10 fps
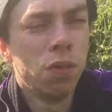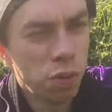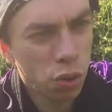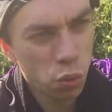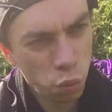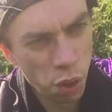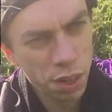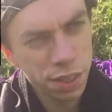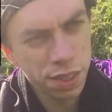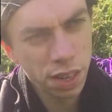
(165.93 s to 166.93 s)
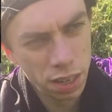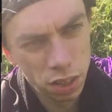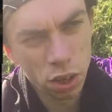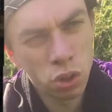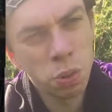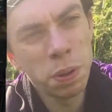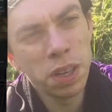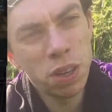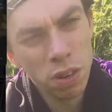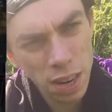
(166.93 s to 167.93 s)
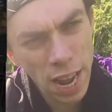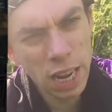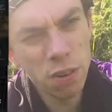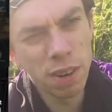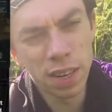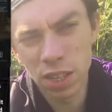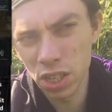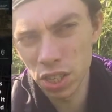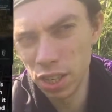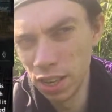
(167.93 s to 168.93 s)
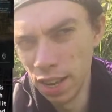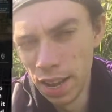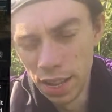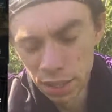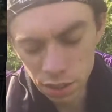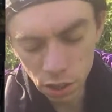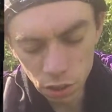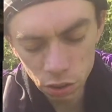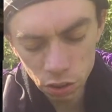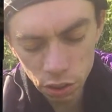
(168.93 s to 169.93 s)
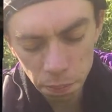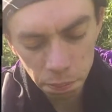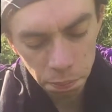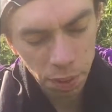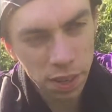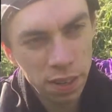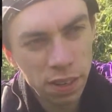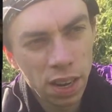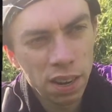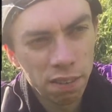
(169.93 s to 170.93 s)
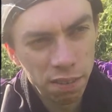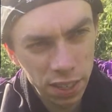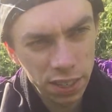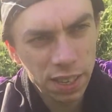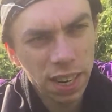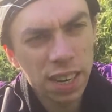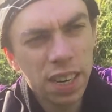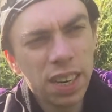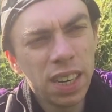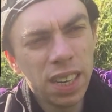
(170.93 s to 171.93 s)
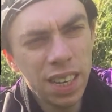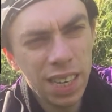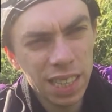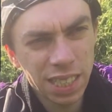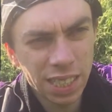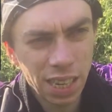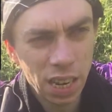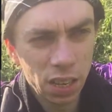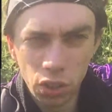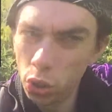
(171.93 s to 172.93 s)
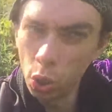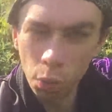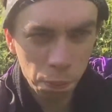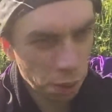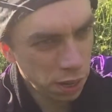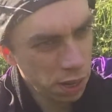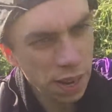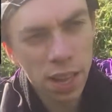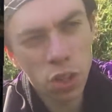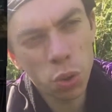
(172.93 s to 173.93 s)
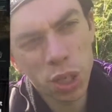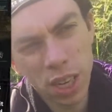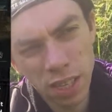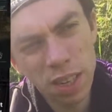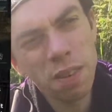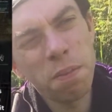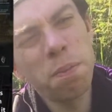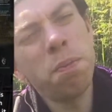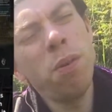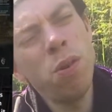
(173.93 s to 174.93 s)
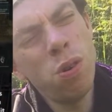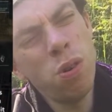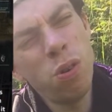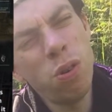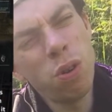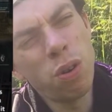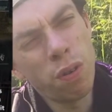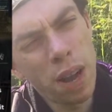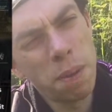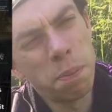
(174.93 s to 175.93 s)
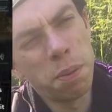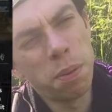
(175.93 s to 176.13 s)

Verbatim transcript: for the ones that don't speak your language. Don't be ridiculous, don't be an anthrocentric bullcrap